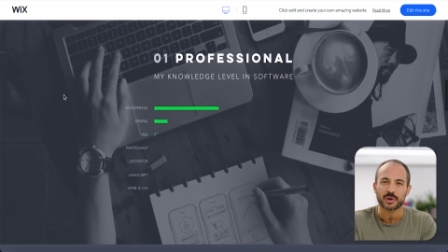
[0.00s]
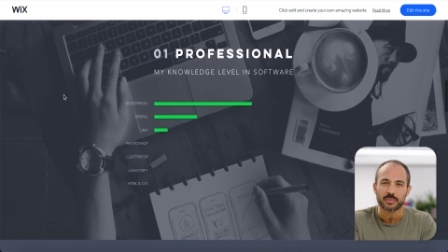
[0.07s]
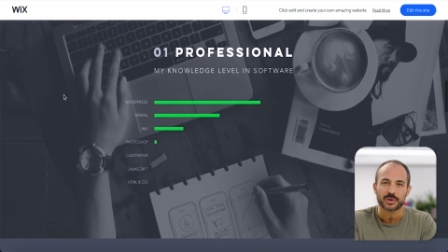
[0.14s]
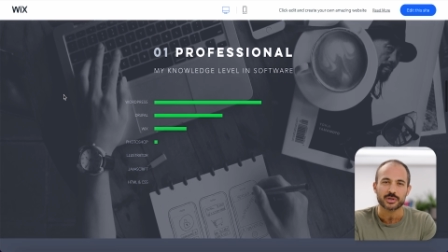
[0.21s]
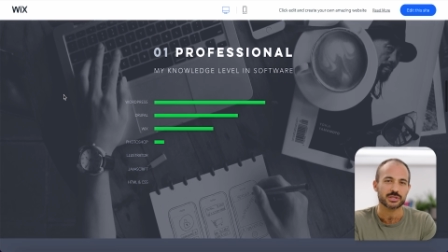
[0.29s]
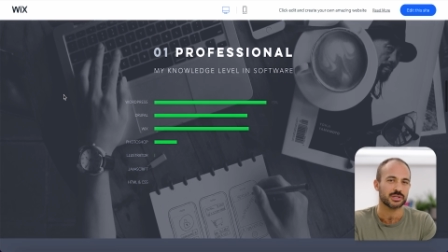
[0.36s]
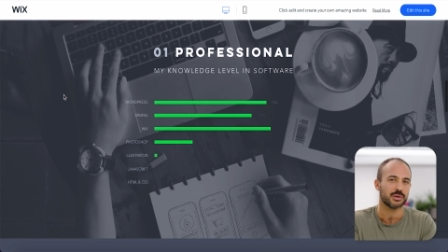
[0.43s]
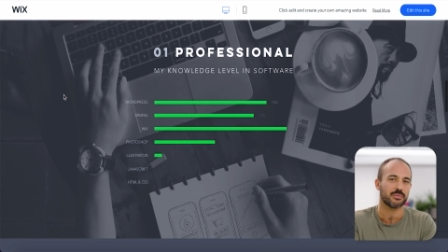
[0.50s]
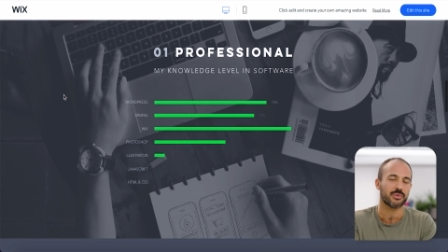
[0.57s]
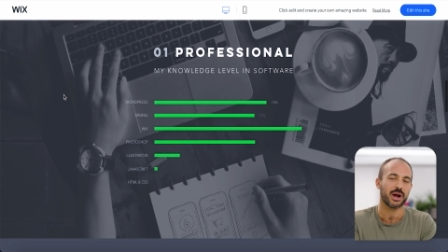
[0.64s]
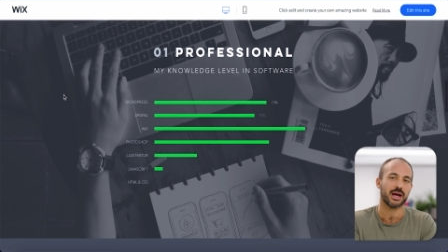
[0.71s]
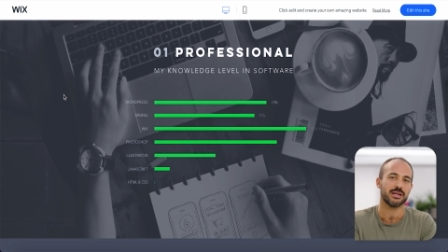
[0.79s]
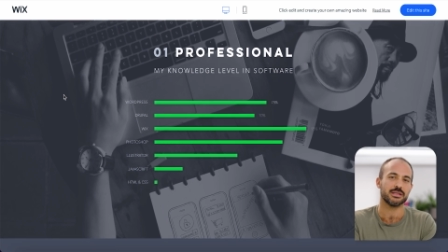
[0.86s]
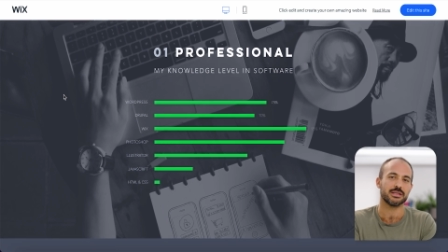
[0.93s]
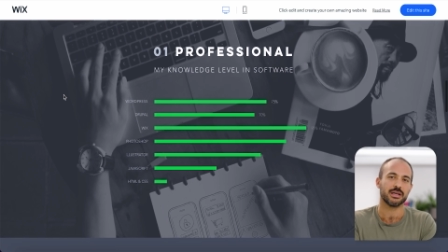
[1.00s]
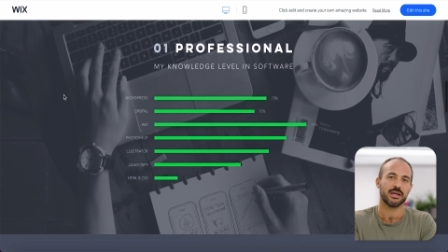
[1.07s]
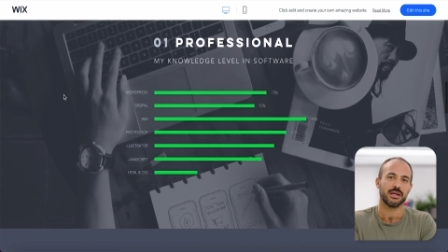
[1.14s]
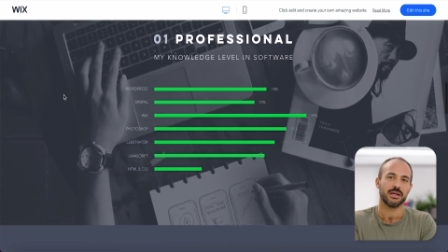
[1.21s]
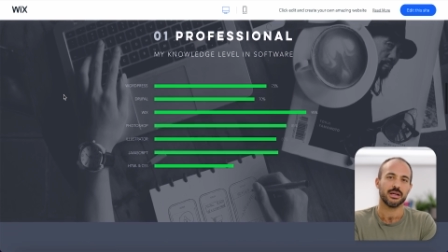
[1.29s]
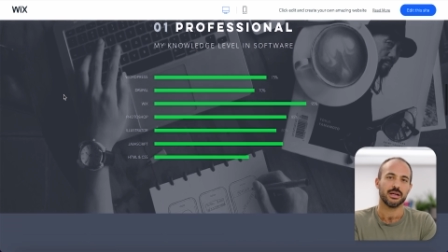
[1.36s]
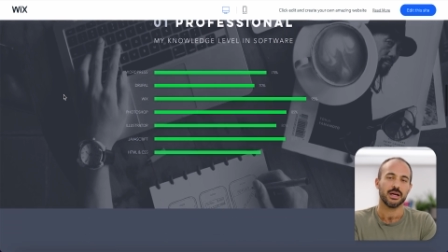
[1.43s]
your personal brand.
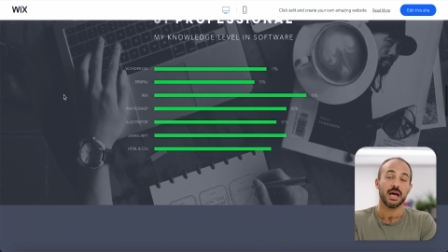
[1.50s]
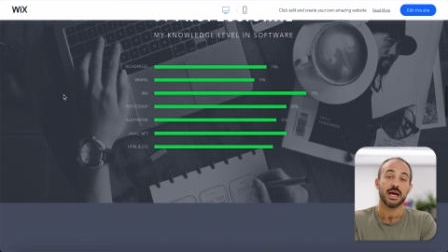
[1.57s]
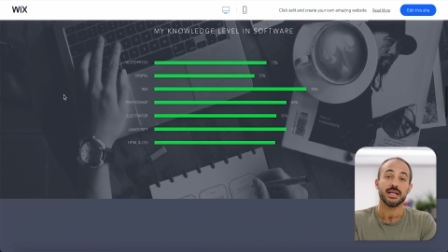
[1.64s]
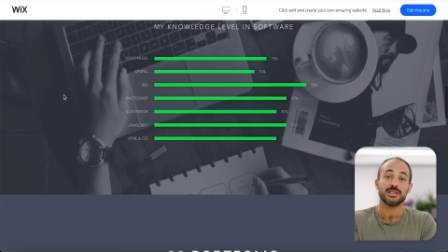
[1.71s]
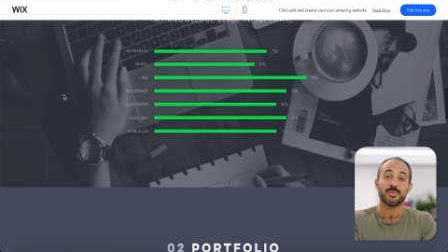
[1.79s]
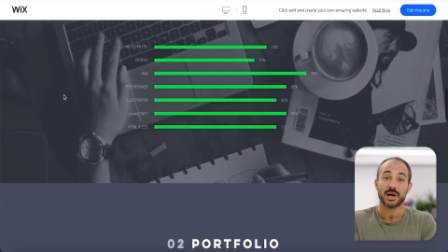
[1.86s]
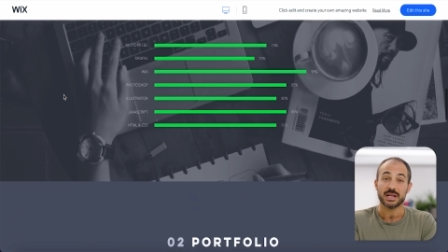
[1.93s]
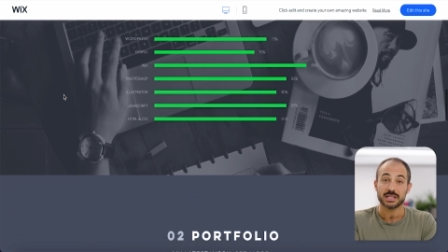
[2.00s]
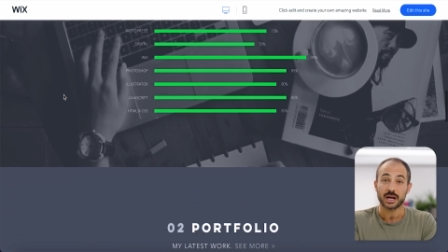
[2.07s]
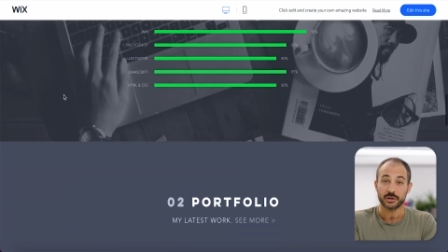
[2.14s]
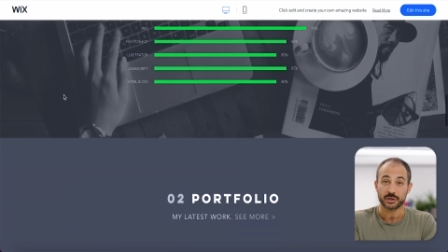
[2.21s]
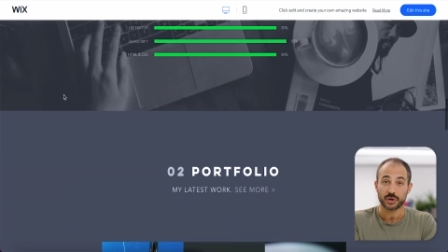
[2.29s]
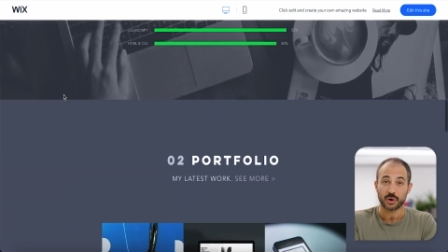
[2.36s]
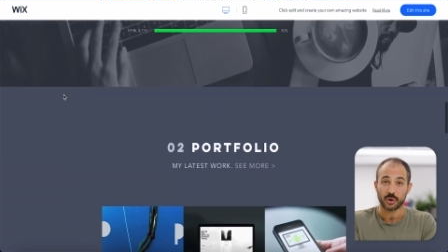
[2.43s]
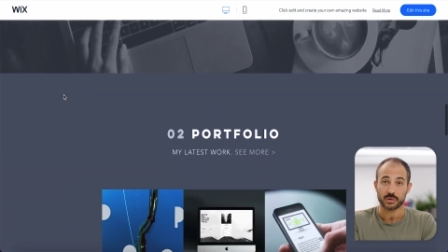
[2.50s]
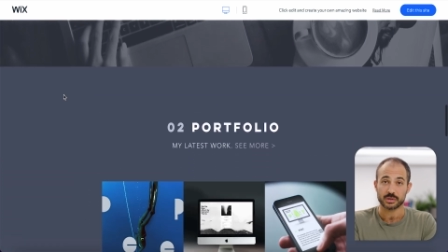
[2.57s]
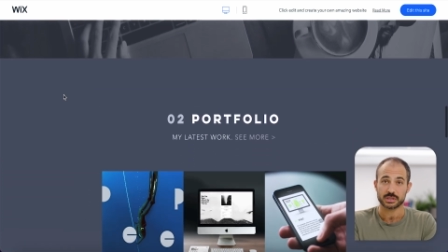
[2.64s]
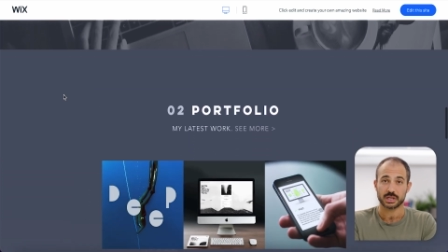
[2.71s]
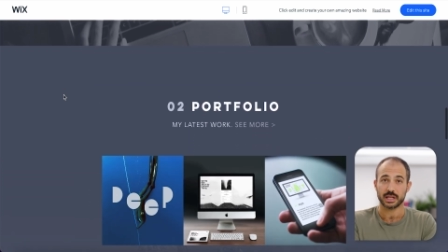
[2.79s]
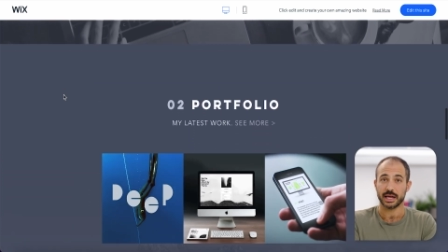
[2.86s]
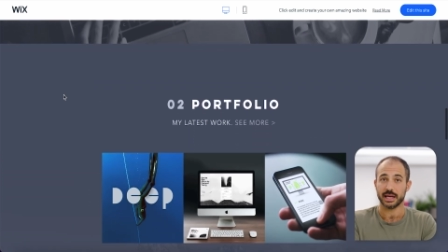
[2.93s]
Depending on your
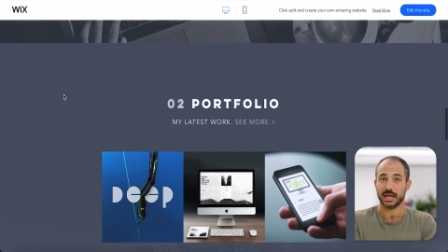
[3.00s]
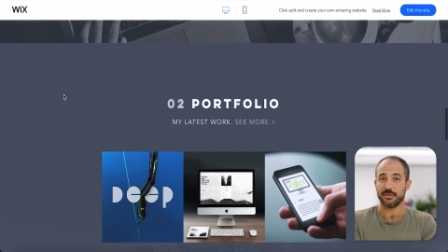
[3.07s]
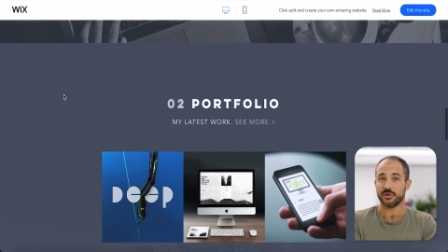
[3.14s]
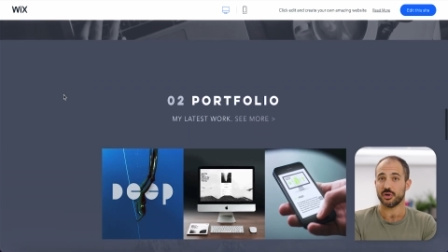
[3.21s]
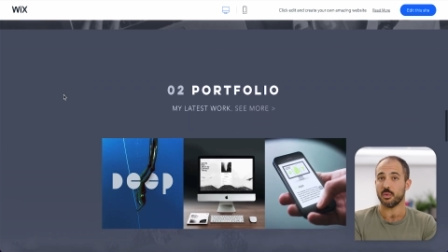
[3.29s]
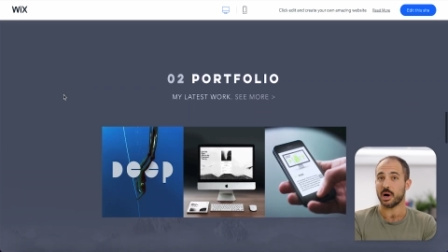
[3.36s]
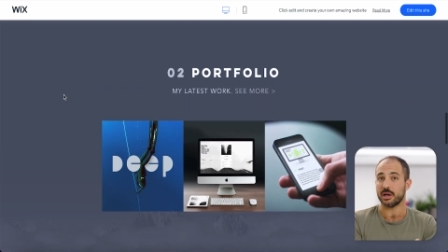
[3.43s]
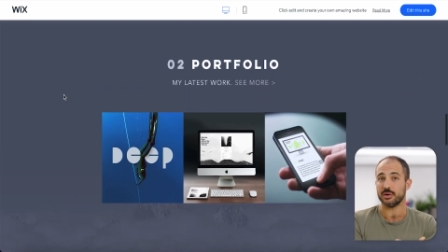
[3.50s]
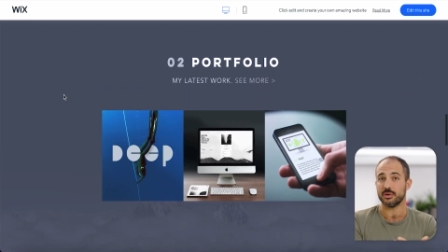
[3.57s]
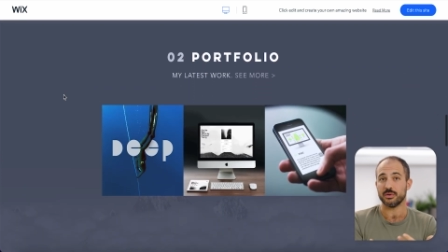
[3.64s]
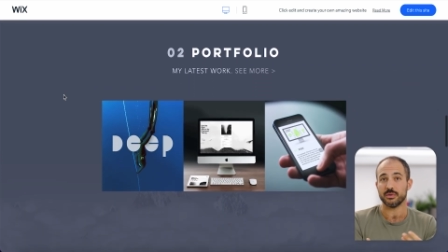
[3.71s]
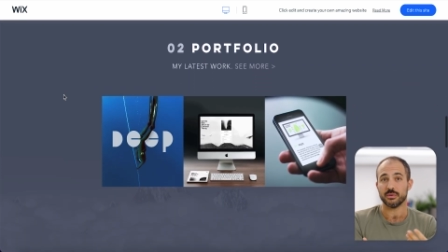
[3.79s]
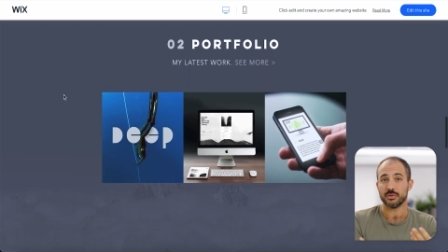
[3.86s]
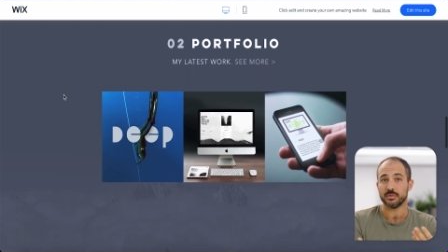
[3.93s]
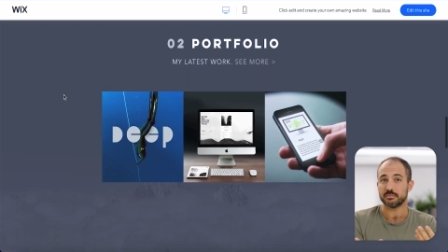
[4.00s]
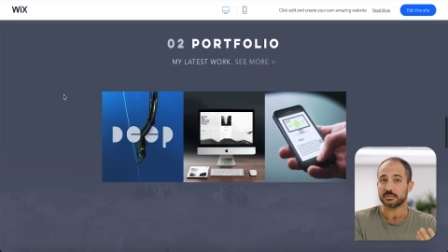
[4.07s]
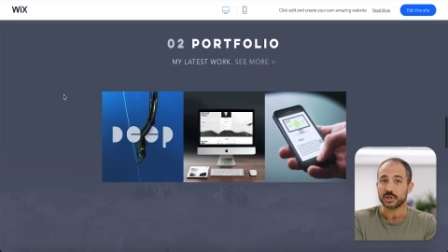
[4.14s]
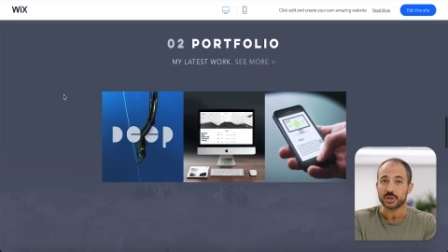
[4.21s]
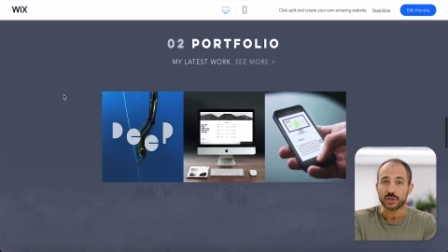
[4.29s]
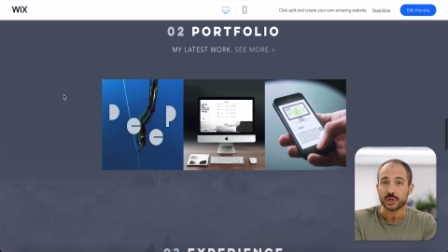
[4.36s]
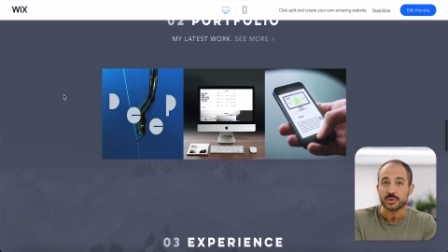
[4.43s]
goals, like if you want to
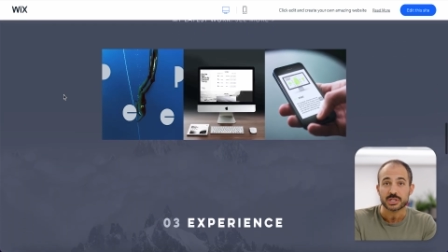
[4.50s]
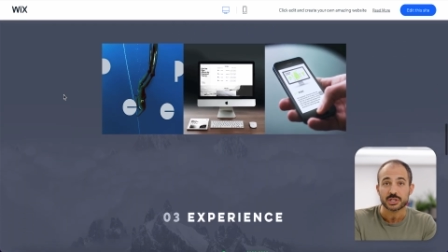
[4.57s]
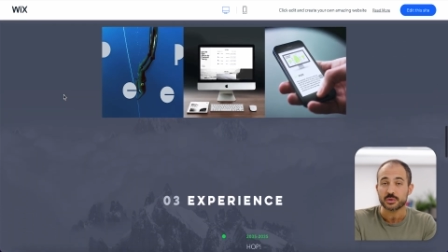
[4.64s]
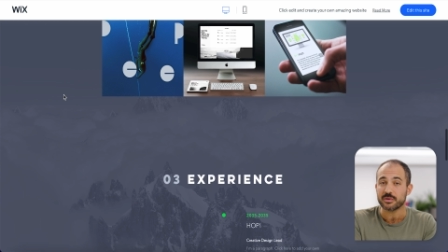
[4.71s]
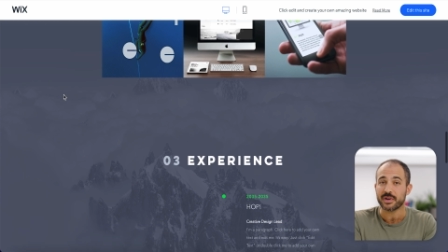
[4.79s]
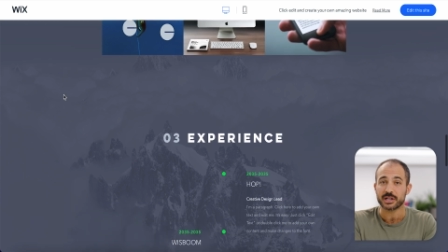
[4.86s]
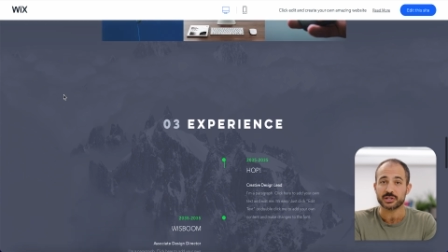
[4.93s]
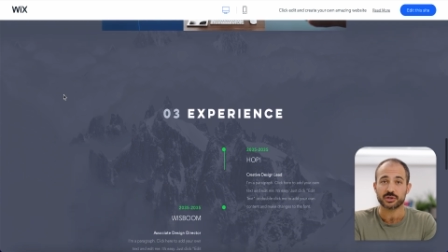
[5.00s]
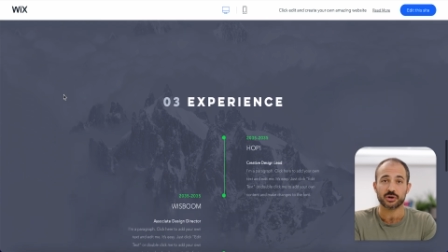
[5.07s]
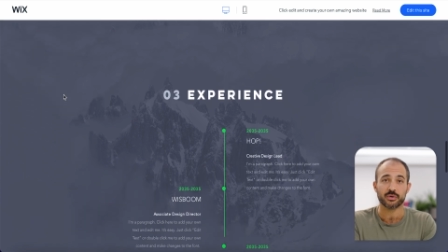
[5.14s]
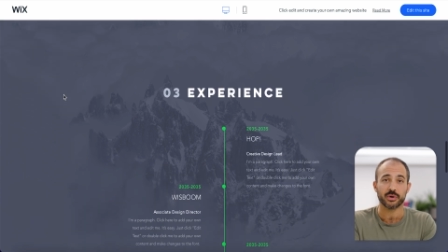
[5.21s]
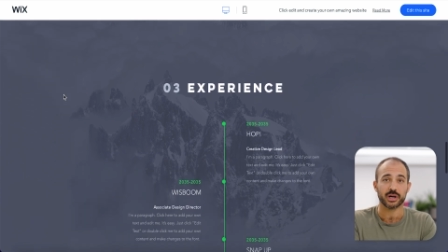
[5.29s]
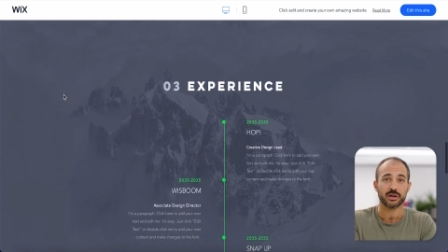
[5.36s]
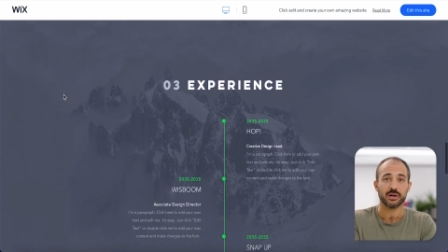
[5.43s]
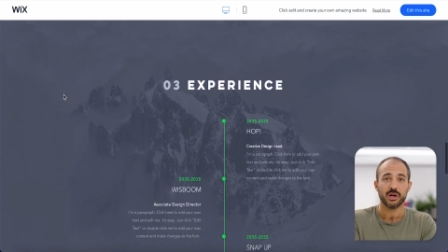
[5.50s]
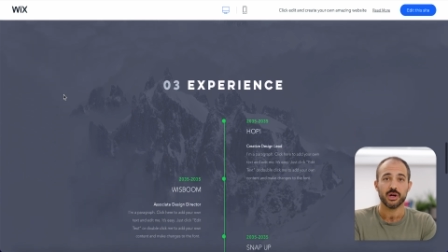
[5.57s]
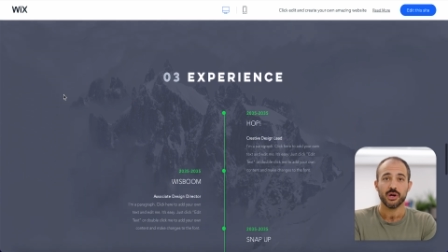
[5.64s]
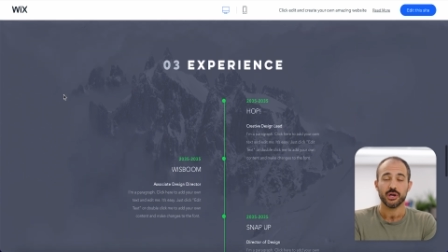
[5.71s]
use it to advance your career,